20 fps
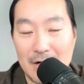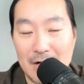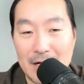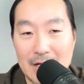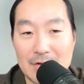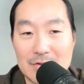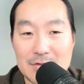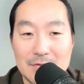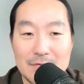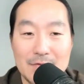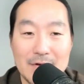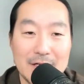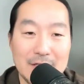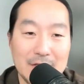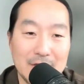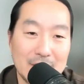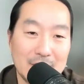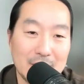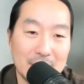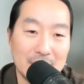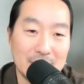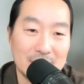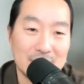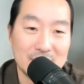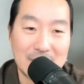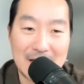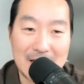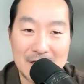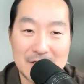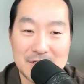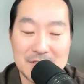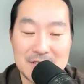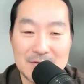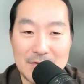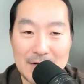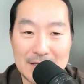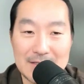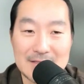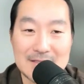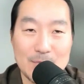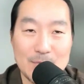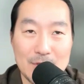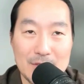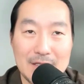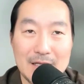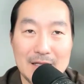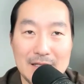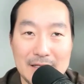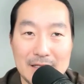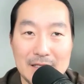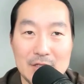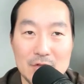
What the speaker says: I also find another good strategy is find someone that like